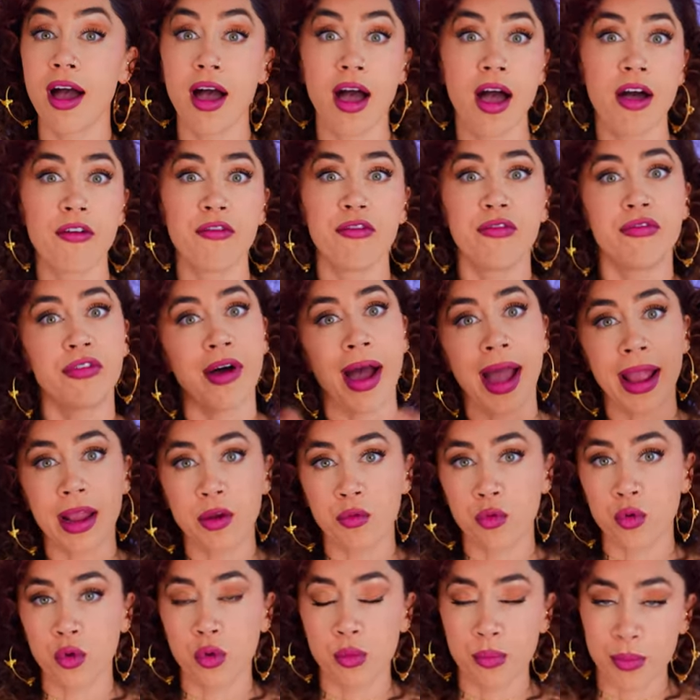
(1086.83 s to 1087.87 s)
a
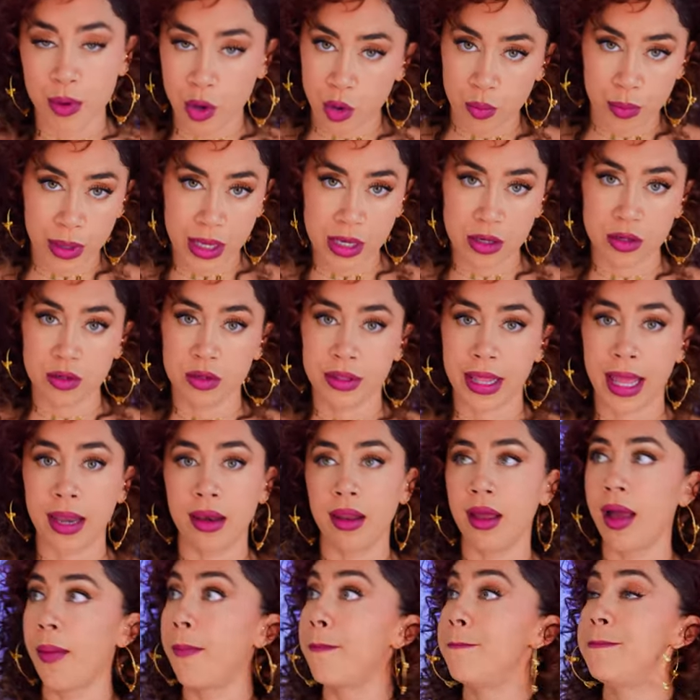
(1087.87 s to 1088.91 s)
viral moment that
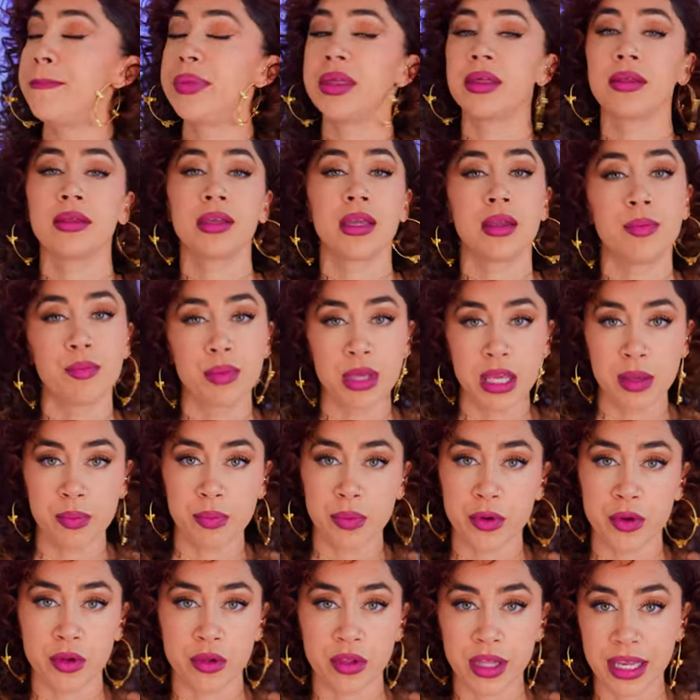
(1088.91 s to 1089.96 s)
a billion
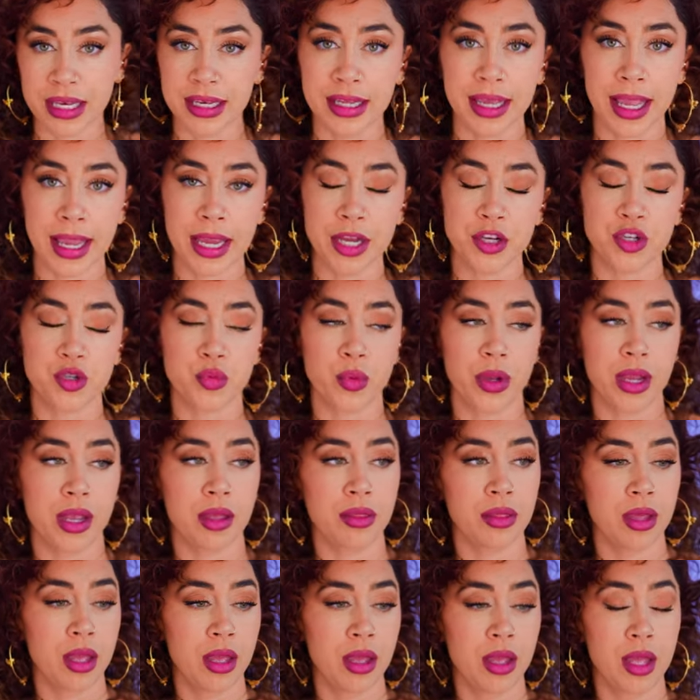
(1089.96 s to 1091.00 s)
people engaged with.